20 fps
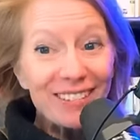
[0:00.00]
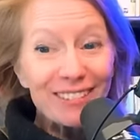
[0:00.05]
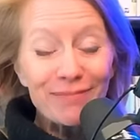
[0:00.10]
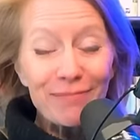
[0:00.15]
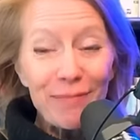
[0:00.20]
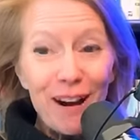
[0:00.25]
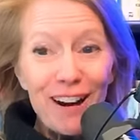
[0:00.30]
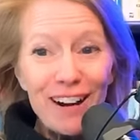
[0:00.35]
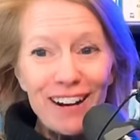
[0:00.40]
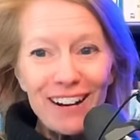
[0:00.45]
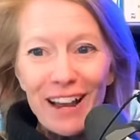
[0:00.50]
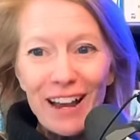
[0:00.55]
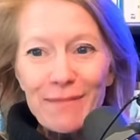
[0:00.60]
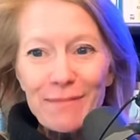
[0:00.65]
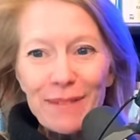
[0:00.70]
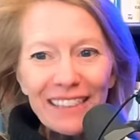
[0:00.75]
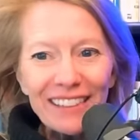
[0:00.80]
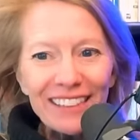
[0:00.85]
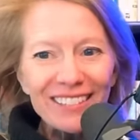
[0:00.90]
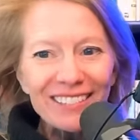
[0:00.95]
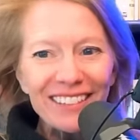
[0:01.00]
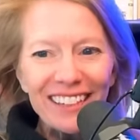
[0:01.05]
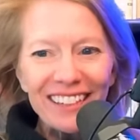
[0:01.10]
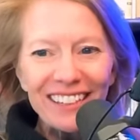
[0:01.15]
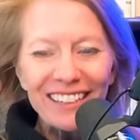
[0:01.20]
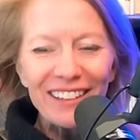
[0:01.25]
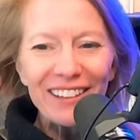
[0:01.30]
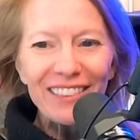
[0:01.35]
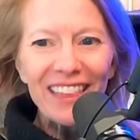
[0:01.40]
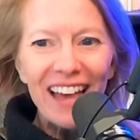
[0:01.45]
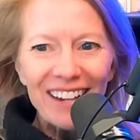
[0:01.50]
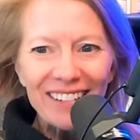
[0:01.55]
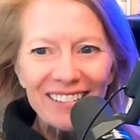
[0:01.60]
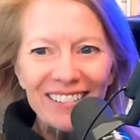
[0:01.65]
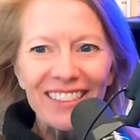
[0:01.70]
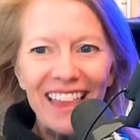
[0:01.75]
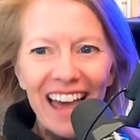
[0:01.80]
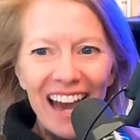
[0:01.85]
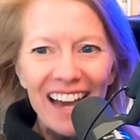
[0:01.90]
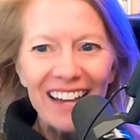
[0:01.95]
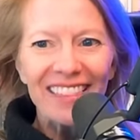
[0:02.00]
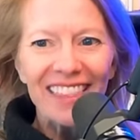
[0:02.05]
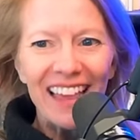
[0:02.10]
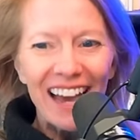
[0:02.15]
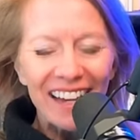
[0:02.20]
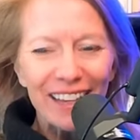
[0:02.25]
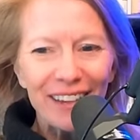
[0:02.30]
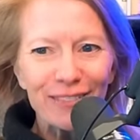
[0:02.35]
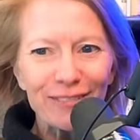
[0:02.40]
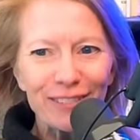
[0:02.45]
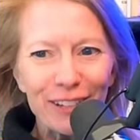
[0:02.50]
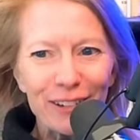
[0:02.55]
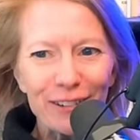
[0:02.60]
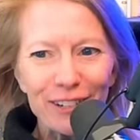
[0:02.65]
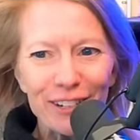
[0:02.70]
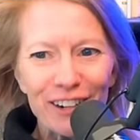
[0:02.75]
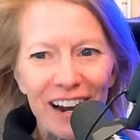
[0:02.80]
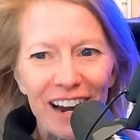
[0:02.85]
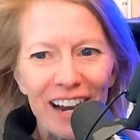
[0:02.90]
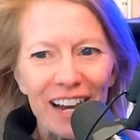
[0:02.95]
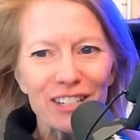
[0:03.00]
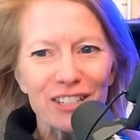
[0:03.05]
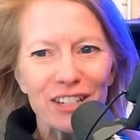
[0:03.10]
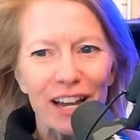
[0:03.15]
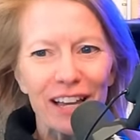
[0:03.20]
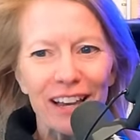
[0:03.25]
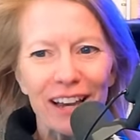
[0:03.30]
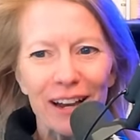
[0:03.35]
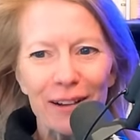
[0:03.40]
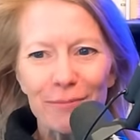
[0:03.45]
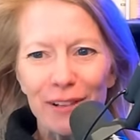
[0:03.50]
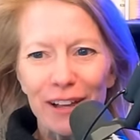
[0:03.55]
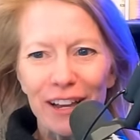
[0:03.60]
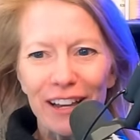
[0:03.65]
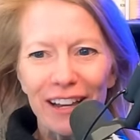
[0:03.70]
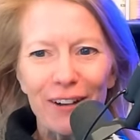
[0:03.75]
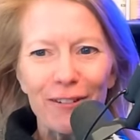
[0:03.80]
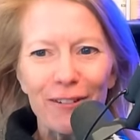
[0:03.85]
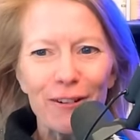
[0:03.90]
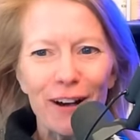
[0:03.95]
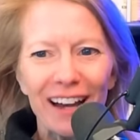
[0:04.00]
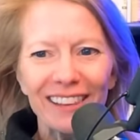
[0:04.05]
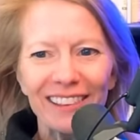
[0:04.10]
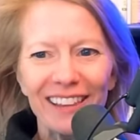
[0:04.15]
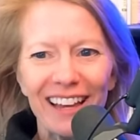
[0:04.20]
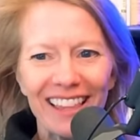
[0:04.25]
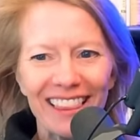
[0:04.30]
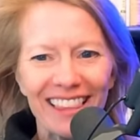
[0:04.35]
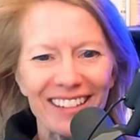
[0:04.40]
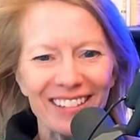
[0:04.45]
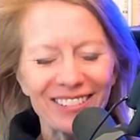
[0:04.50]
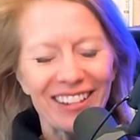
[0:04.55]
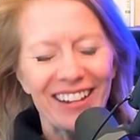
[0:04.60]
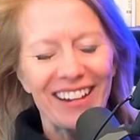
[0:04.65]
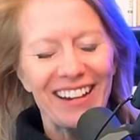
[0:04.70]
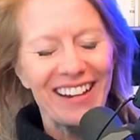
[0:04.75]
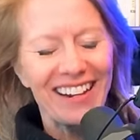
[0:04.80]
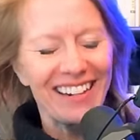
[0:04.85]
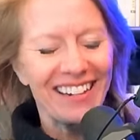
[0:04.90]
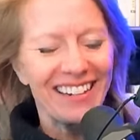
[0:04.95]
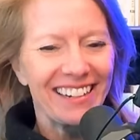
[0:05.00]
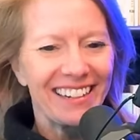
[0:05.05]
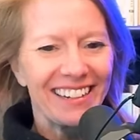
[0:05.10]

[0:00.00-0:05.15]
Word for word: so smart. I mean, listen, that gives you your edge. I'm like, oh, I like this guy.